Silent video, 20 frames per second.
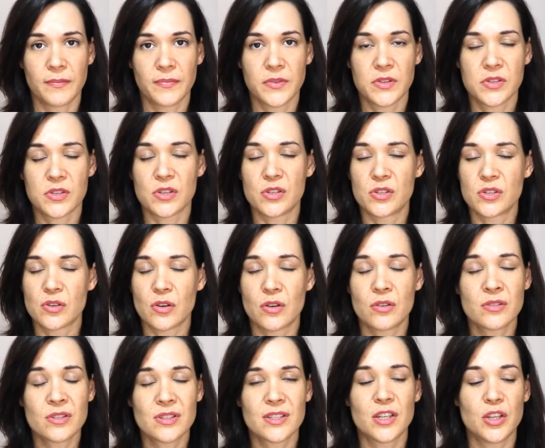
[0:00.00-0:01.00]
So
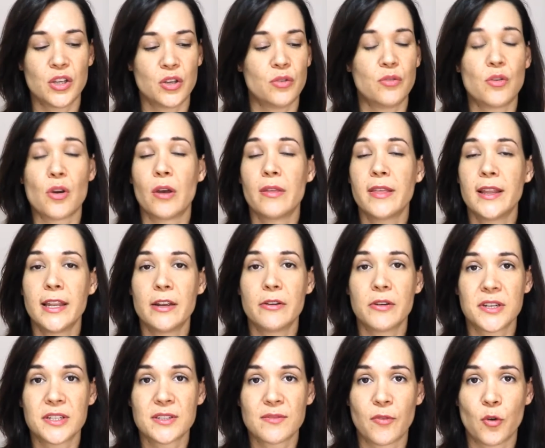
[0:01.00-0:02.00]
songs that you know the
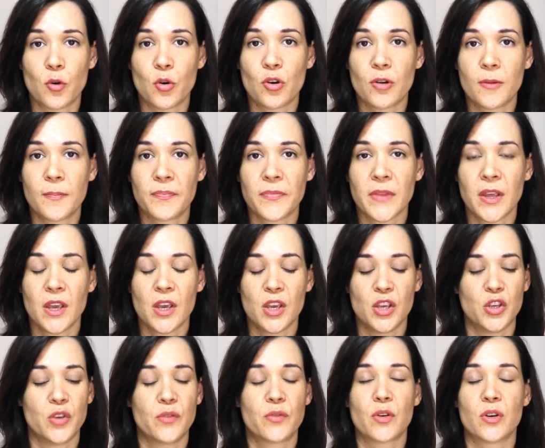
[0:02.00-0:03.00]
lyrics for,
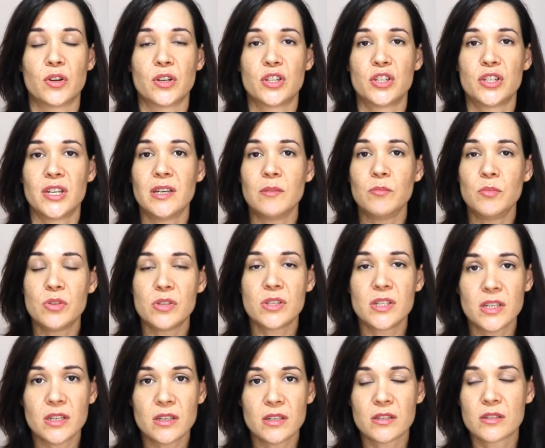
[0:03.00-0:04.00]
you've got sheet
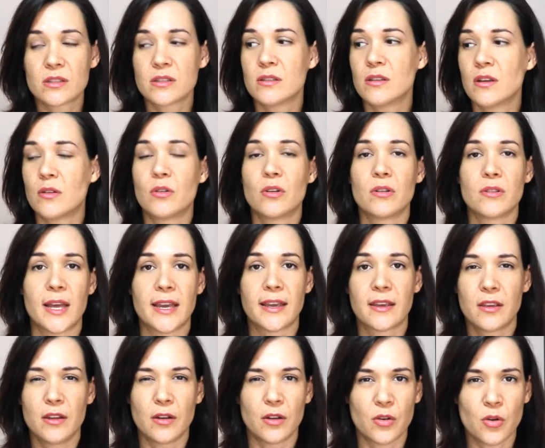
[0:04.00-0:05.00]
music or
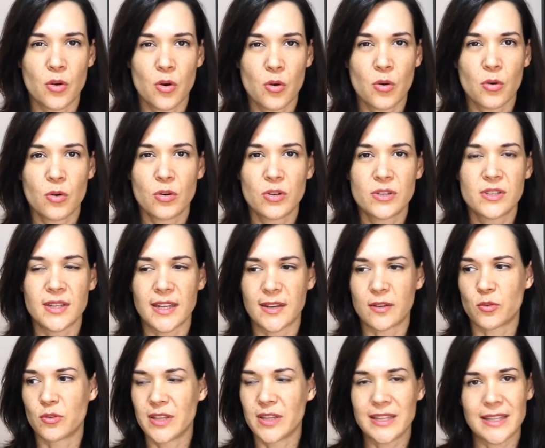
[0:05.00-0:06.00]
chords,
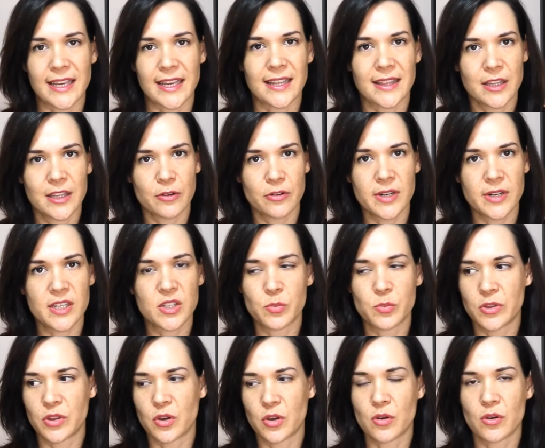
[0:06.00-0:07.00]
like lyrics
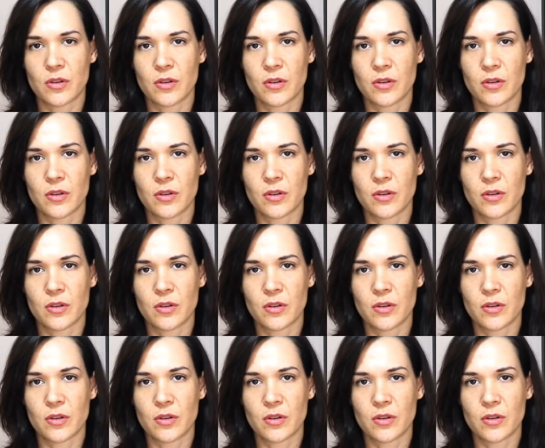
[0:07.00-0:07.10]
with the